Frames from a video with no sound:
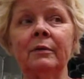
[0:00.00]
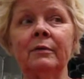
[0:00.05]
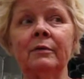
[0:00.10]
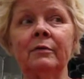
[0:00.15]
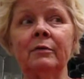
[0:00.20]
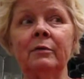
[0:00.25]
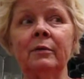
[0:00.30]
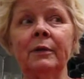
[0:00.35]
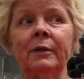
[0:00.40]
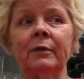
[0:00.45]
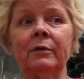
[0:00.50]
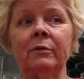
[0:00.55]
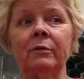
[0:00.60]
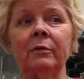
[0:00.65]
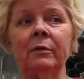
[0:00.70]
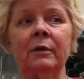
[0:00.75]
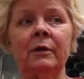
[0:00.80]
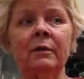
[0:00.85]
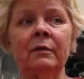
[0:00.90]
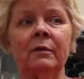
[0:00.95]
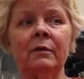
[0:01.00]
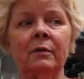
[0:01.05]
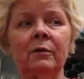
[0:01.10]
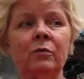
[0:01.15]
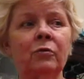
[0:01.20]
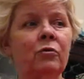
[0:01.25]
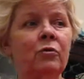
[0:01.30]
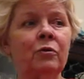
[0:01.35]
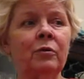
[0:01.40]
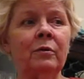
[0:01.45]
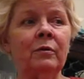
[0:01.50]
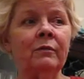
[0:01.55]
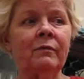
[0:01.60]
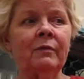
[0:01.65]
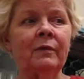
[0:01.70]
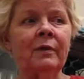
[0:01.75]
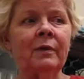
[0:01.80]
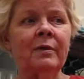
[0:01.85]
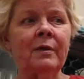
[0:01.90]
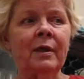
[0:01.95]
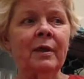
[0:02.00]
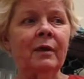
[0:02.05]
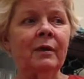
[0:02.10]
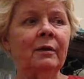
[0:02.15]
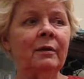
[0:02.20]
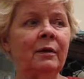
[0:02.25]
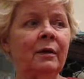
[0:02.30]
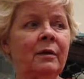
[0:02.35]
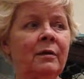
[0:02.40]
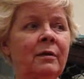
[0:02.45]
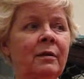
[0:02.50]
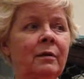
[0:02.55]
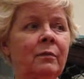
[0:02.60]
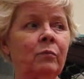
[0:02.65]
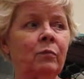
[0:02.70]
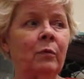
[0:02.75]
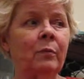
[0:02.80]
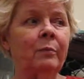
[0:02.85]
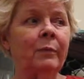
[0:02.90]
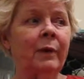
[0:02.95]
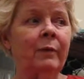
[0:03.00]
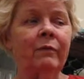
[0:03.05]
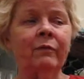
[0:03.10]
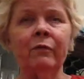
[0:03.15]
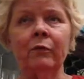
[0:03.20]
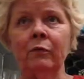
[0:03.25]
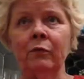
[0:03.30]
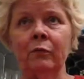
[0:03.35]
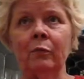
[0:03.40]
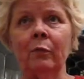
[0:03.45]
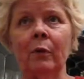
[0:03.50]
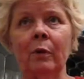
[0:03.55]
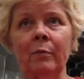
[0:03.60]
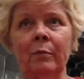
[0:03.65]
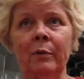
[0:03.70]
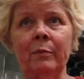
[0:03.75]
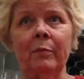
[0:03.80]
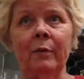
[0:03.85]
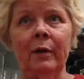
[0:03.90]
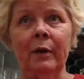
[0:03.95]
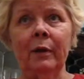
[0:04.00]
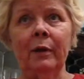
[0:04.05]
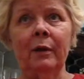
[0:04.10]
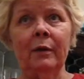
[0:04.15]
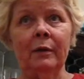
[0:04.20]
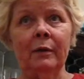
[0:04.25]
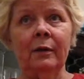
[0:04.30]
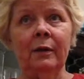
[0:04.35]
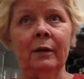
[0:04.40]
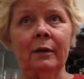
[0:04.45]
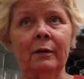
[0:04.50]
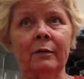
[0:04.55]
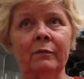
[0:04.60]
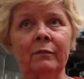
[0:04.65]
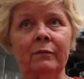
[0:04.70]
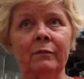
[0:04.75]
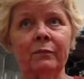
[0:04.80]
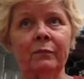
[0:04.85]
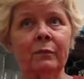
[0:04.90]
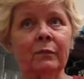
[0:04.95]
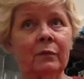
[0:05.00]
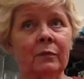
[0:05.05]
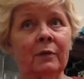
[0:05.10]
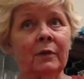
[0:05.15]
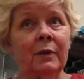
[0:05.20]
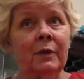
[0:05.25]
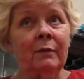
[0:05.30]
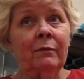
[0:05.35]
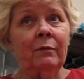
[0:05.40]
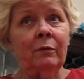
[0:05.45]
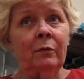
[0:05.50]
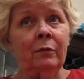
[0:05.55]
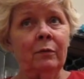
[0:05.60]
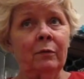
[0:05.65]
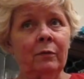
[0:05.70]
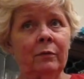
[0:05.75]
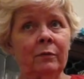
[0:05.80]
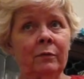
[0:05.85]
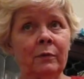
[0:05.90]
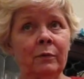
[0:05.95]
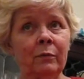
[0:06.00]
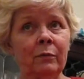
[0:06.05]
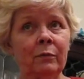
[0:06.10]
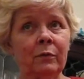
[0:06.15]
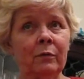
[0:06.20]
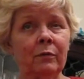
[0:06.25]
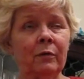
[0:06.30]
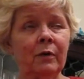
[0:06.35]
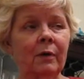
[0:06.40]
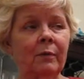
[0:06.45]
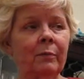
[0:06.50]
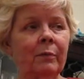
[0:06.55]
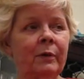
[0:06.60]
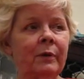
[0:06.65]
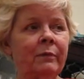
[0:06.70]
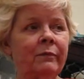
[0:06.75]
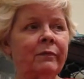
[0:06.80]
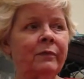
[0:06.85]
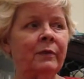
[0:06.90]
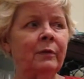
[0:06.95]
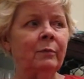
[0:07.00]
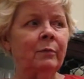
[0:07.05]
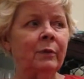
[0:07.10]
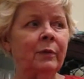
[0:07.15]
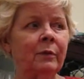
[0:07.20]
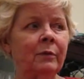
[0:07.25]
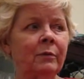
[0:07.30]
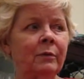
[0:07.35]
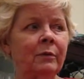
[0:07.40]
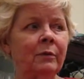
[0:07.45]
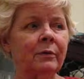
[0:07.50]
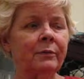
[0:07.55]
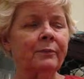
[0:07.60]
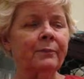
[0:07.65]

So later he said, "You shouldn't have done that." And I said, "Well, my folks brought me by. I had it. I was going to give it to you, when you got feeling better."